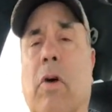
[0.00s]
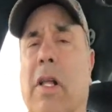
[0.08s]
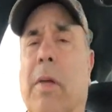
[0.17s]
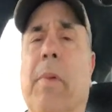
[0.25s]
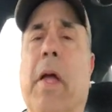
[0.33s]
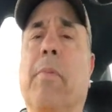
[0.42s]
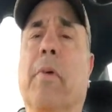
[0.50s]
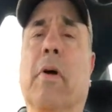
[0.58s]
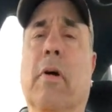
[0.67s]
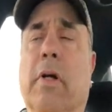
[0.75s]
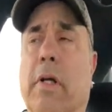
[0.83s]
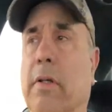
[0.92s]
toilet
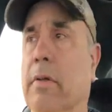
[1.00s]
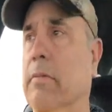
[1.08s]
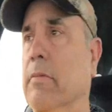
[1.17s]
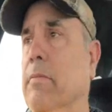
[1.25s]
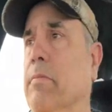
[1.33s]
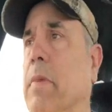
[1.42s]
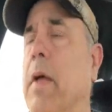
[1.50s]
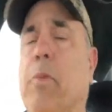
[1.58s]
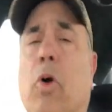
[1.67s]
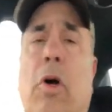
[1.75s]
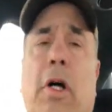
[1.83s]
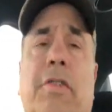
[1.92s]
paper and
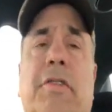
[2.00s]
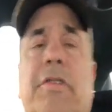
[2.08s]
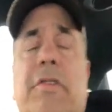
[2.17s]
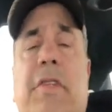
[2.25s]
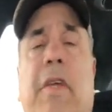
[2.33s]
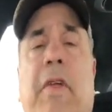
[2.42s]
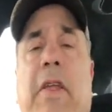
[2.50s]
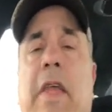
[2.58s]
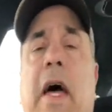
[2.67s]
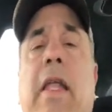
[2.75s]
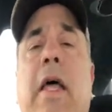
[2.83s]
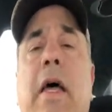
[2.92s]
paper goods and stuff
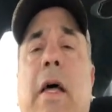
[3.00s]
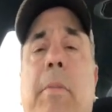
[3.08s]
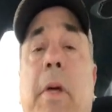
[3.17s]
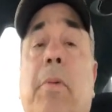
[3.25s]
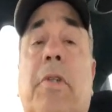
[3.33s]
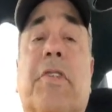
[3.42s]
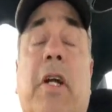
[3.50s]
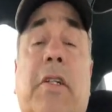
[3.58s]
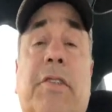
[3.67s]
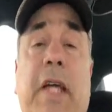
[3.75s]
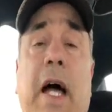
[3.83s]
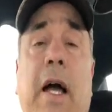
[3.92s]
like that. People are
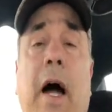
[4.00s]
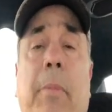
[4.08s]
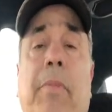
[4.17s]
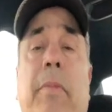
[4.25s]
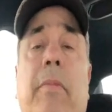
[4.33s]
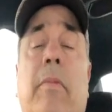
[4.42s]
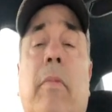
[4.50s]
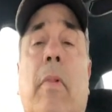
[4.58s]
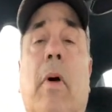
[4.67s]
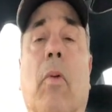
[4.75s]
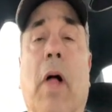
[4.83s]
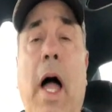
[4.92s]
starting to stock up.
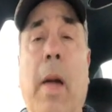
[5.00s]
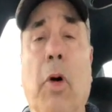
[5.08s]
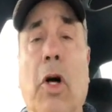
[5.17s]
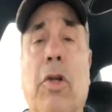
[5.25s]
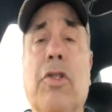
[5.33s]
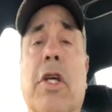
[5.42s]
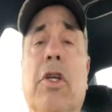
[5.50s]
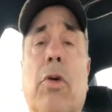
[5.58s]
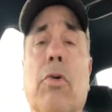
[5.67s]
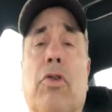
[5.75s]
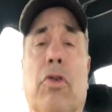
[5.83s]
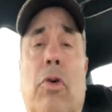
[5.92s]
Well, I'm urging
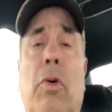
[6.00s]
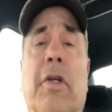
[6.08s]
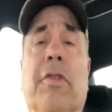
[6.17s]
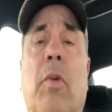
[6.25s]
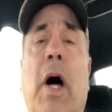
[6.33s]
you to